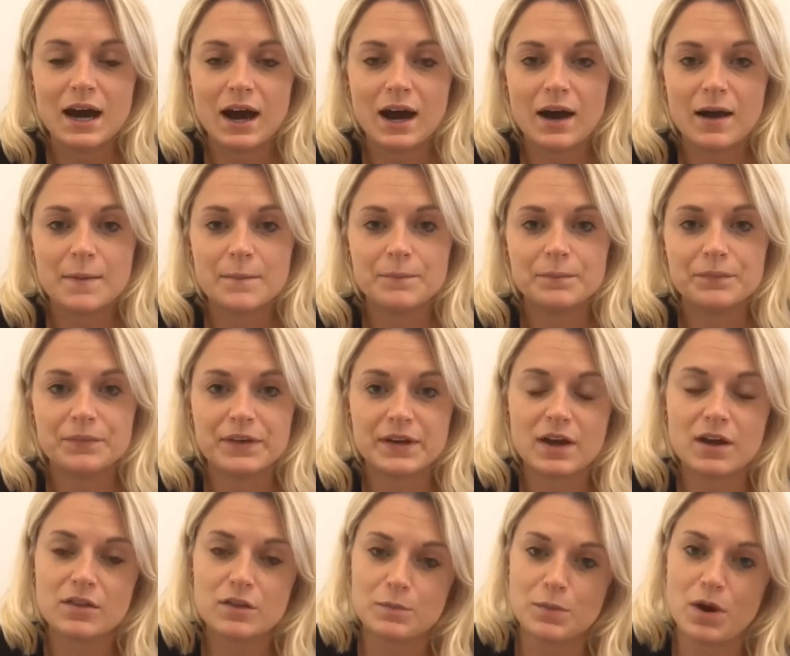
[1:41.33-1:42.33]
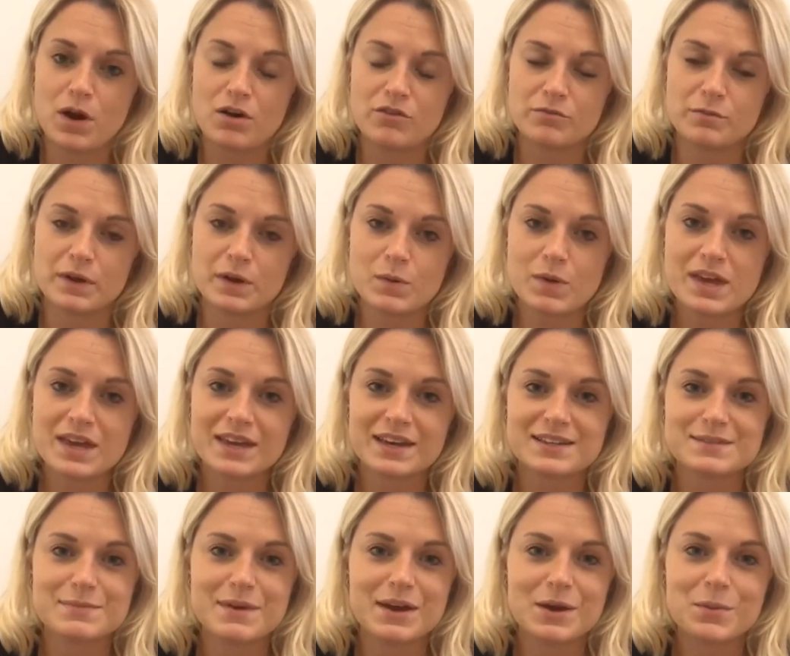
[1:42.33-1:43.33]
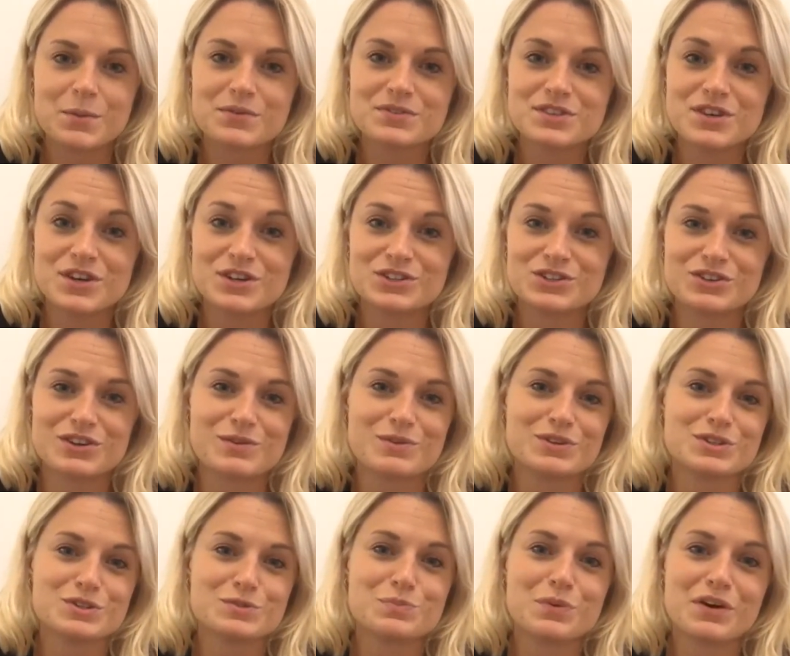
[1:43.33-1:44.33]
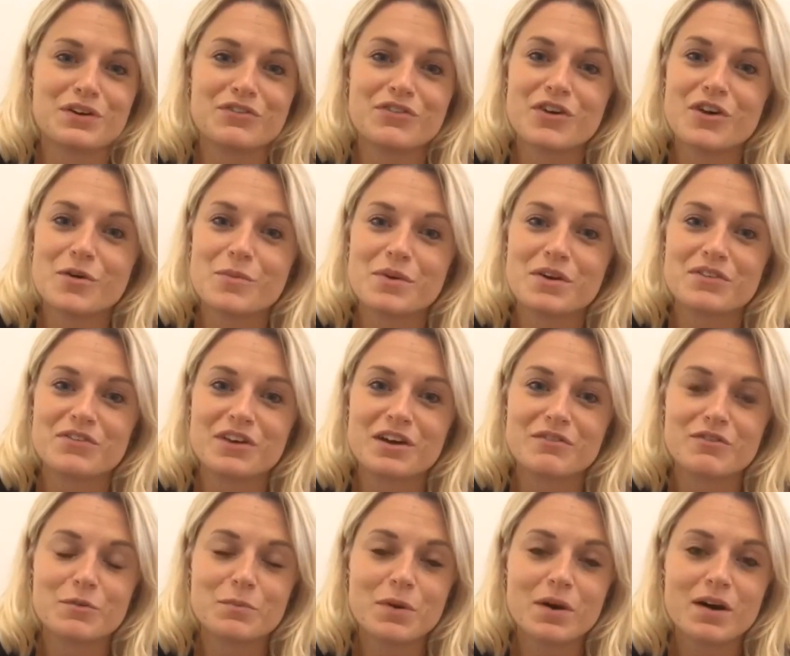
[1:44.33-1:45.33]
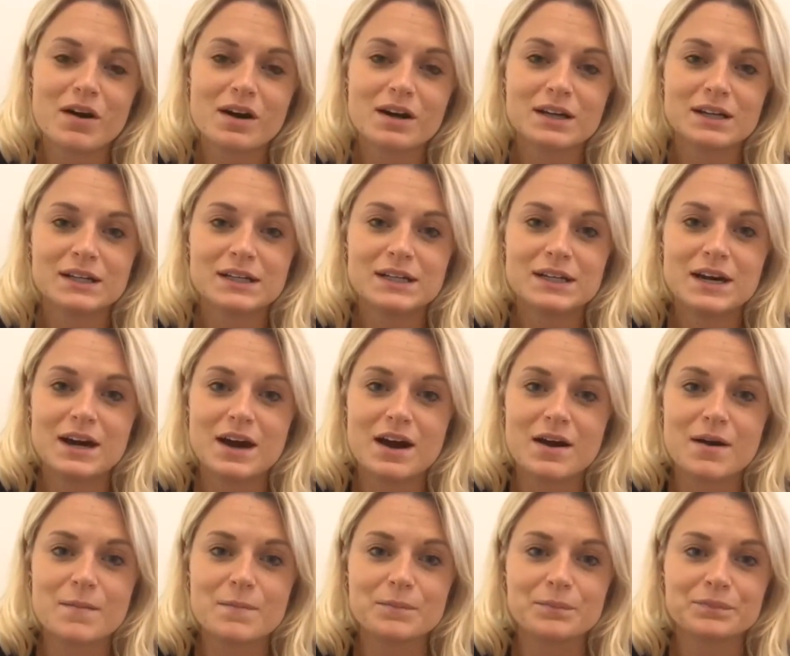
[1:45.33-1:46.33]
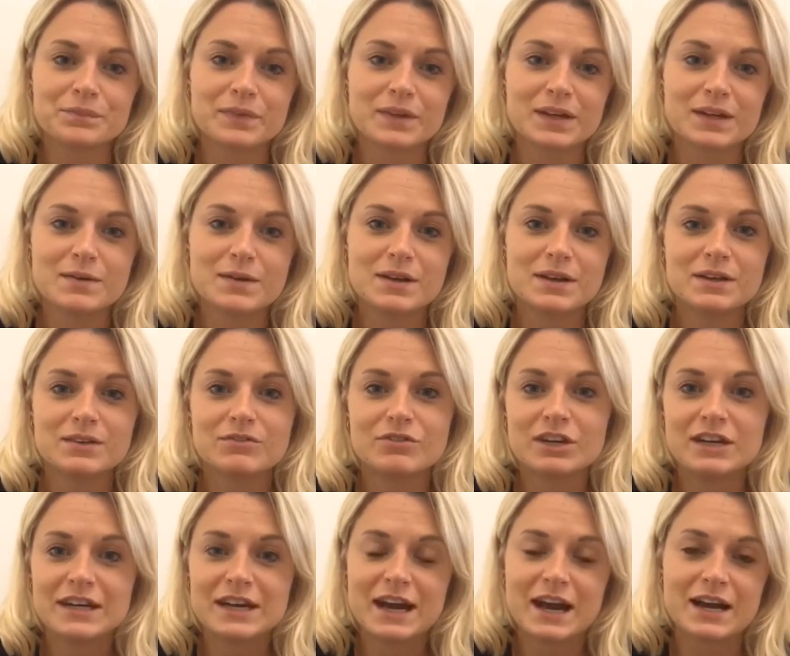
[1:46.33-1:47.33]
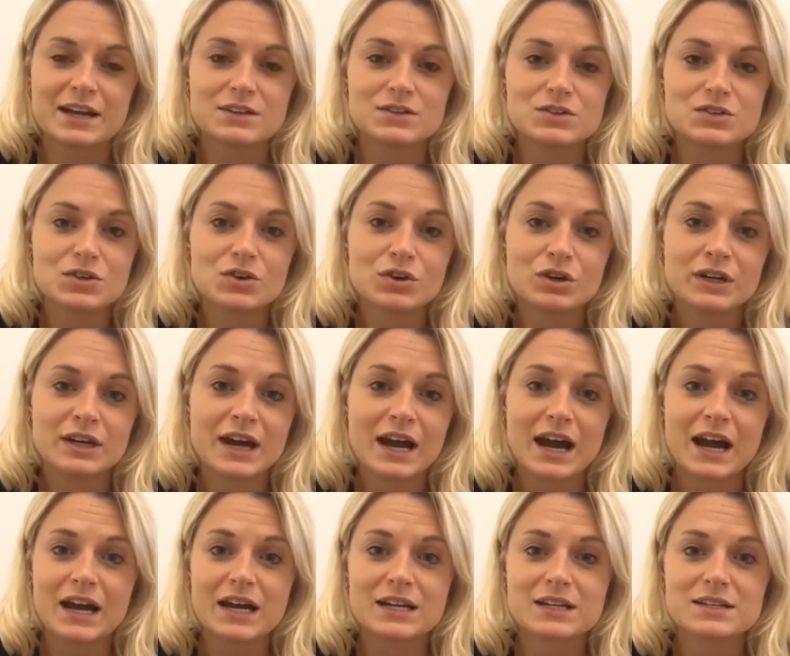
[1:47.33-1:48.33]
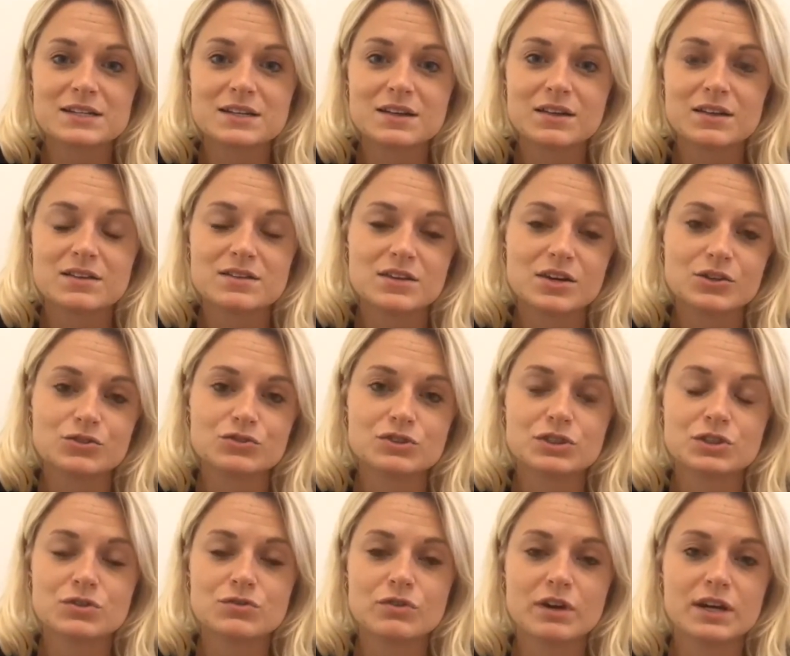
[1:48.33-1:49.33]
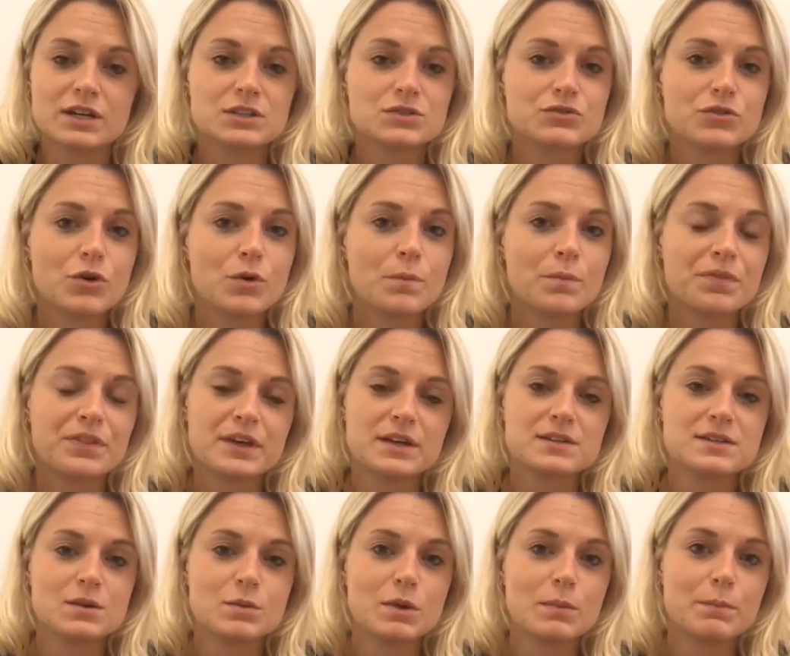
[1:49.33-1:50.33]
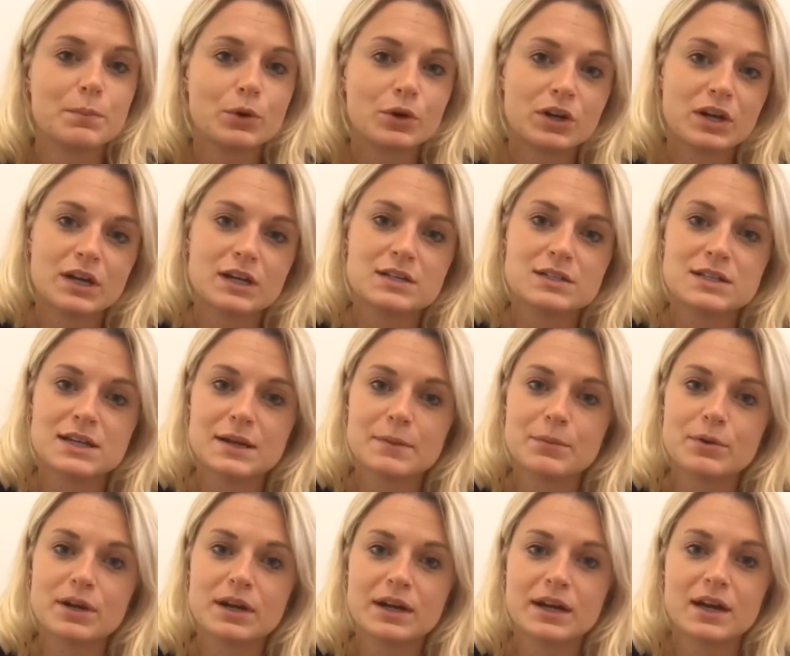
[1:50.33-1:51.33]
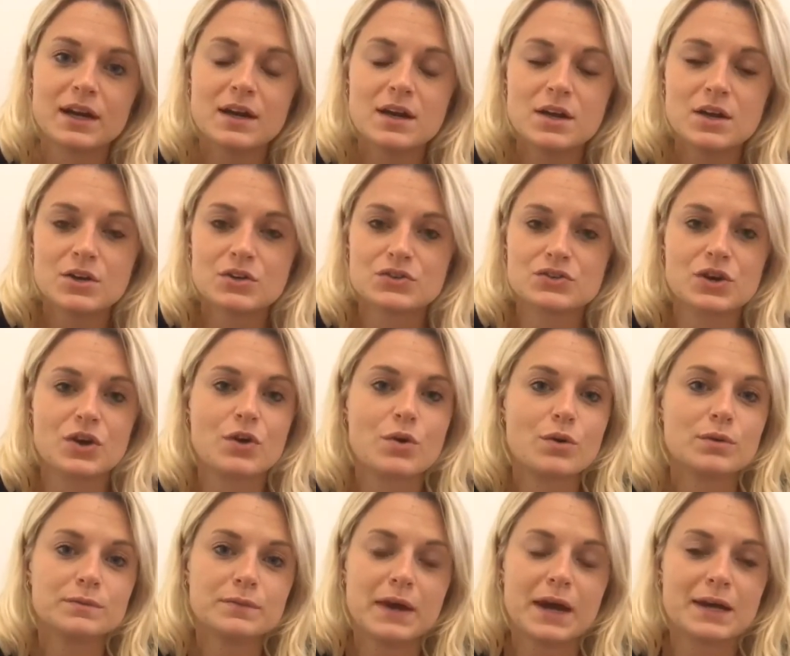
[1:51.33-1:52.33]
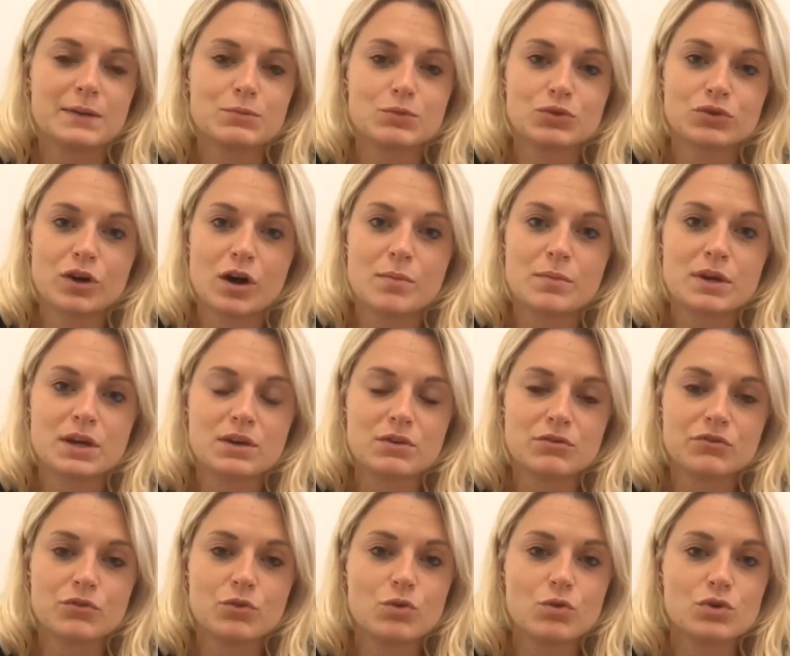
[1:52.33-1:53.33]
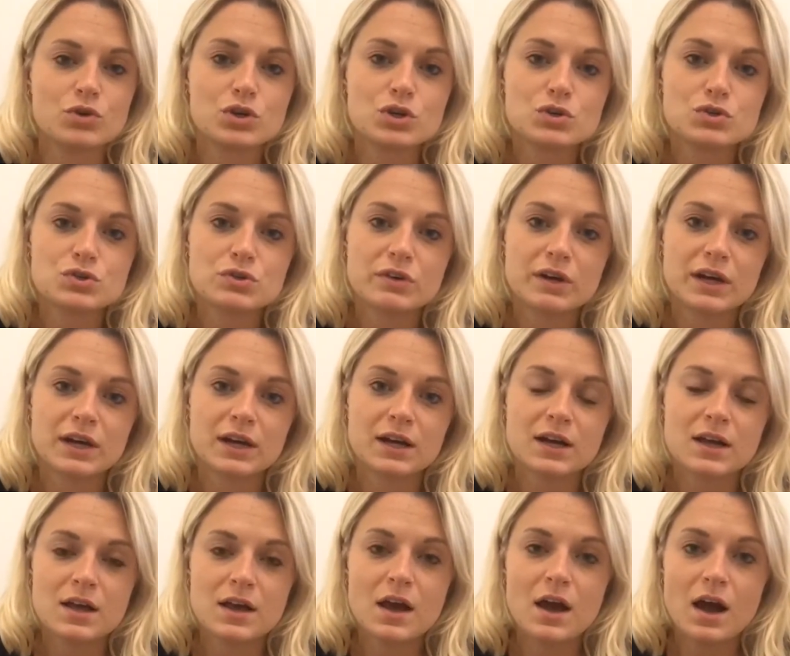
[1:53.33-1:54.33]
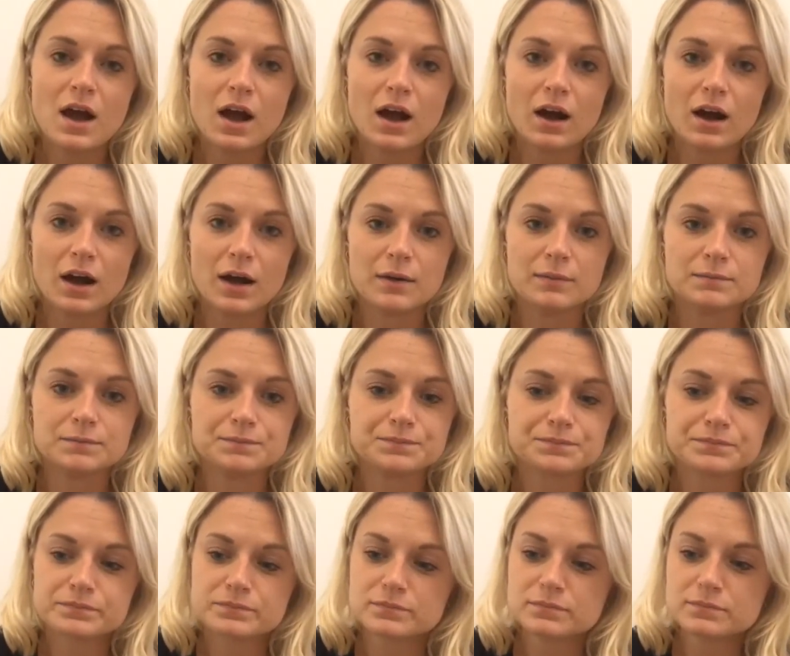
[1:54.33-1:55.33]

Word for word: Um, the other part of my week is made up of surgery, which is by far my favourite part. Um, really hands on, and the surgeries can range from things that we book in deliberately, so animals coming in for neutering, um,